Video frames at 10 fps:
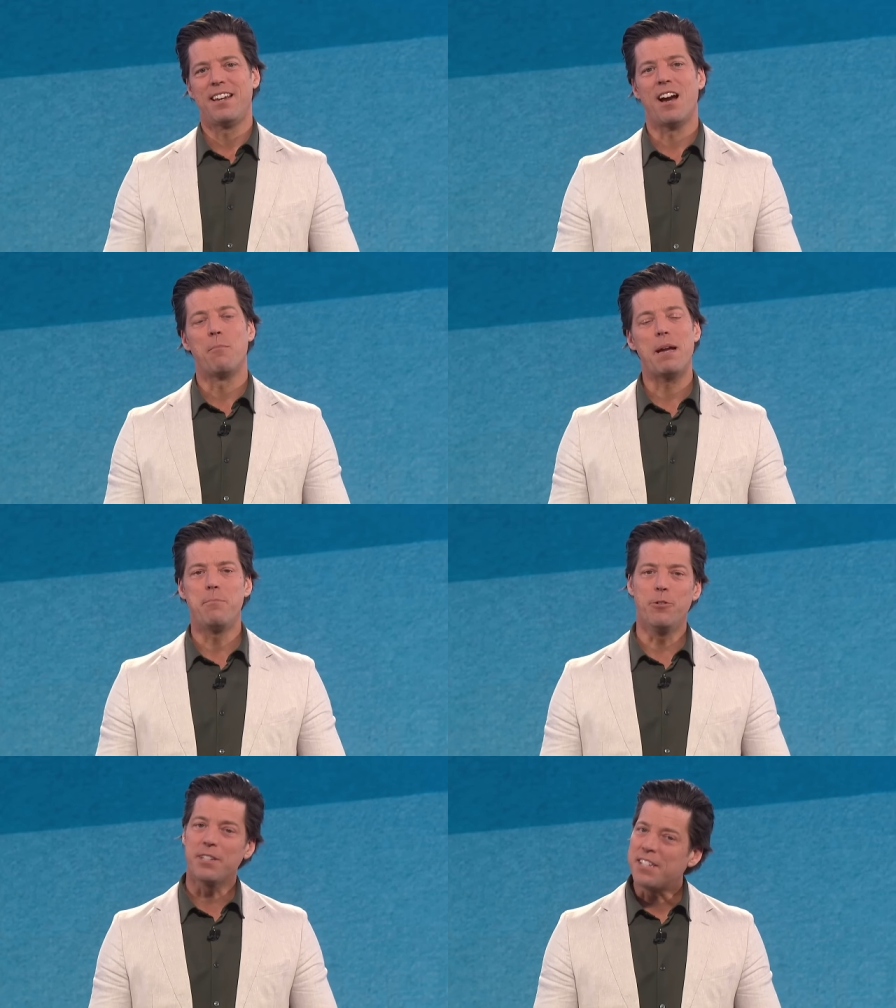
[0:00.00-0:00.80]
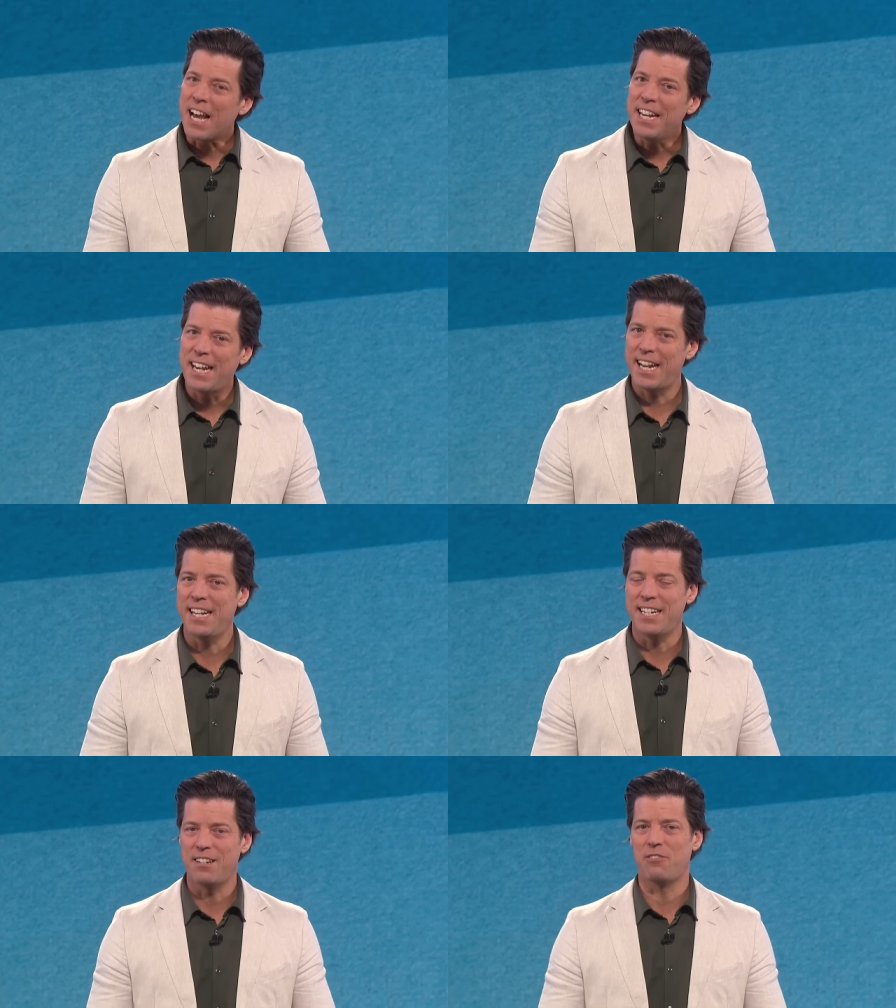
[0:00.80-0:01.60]
Now, bamboo is not
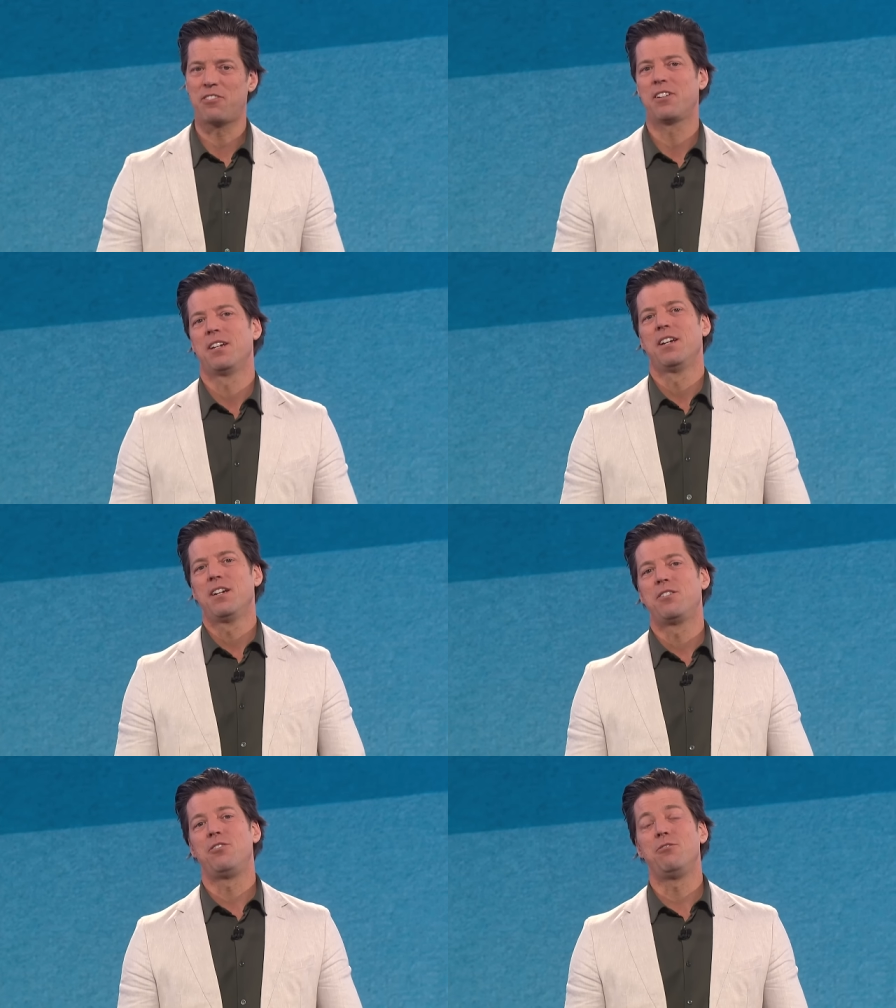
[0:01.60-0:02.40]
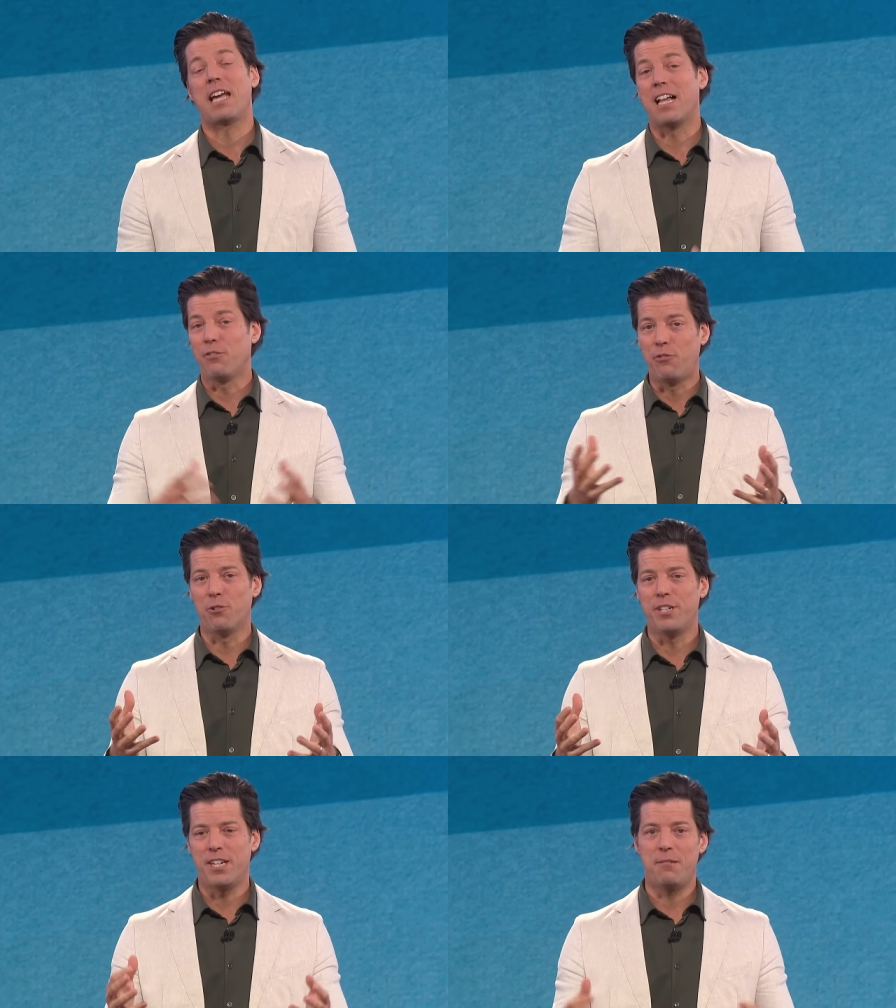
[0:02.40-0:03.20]
native to
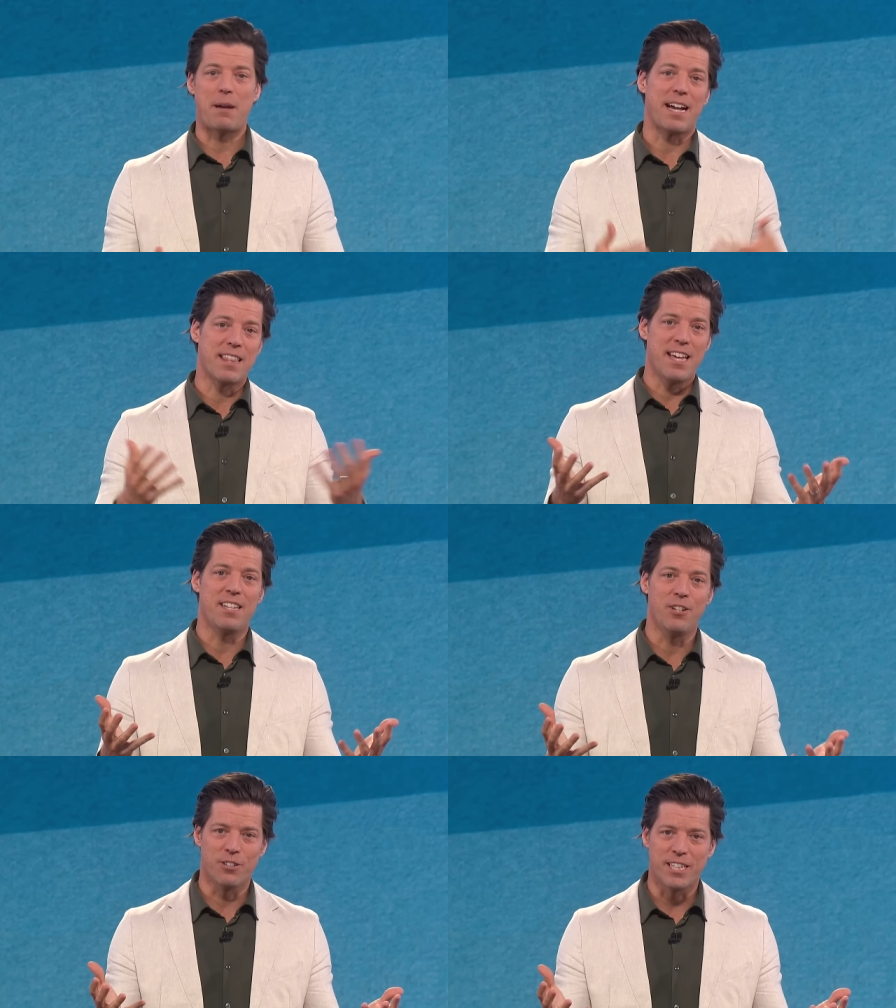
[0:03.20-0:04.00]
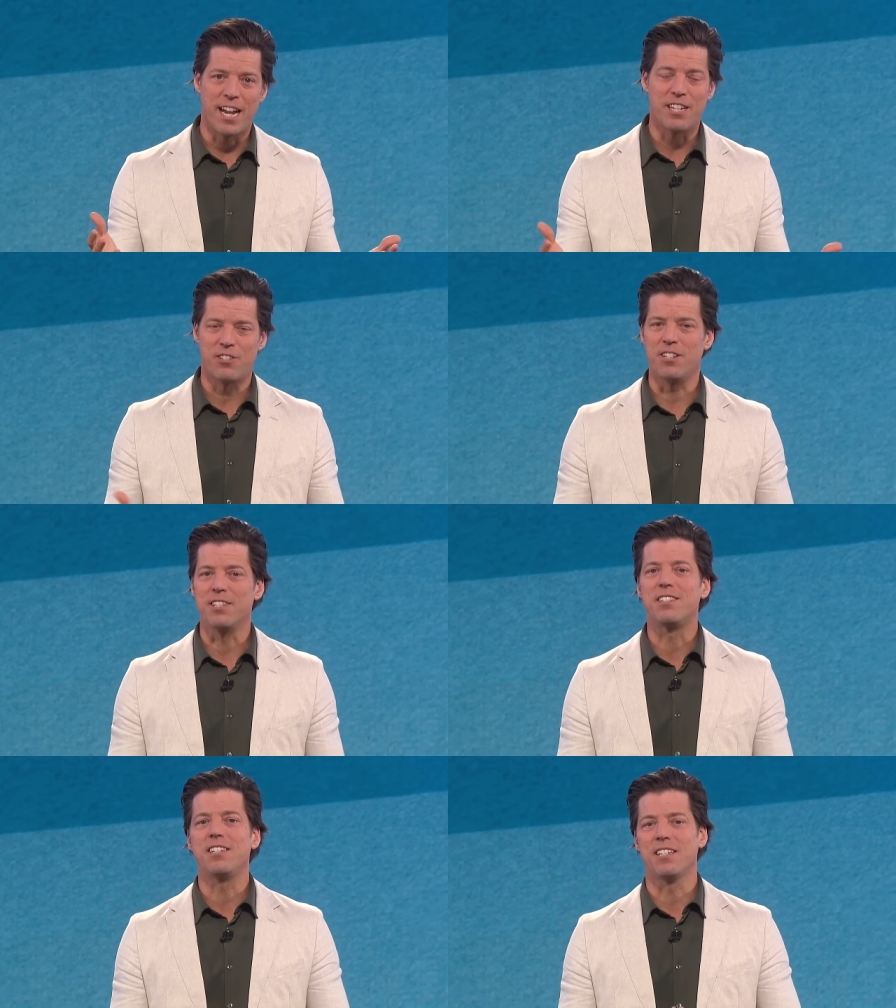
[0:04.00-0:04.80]
California, and back then in the early 80s, you
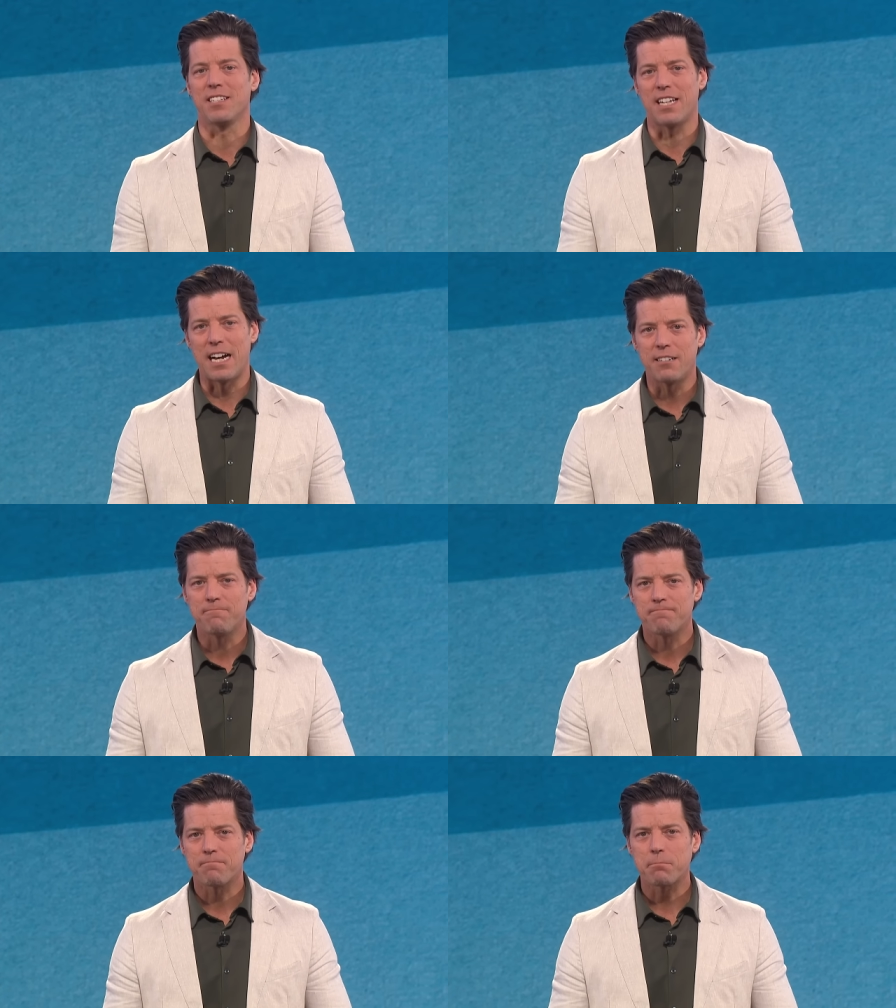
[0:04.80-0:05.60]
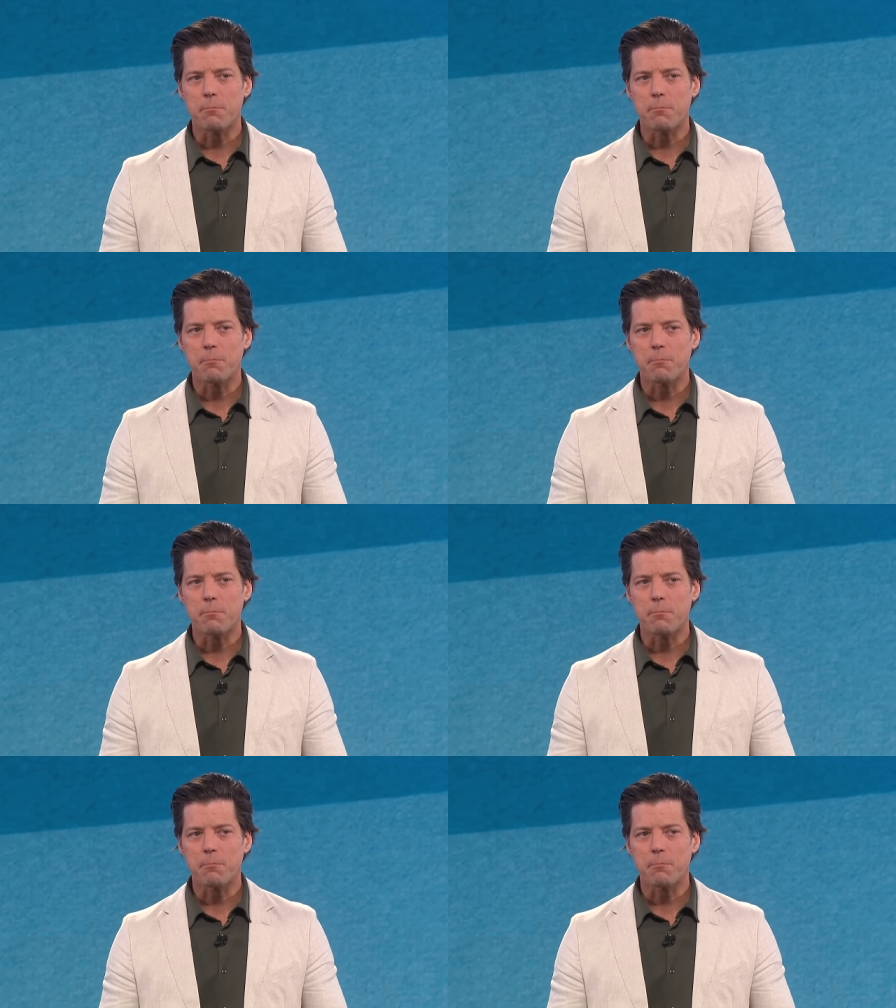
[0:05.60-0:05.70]
didn't see it a lot.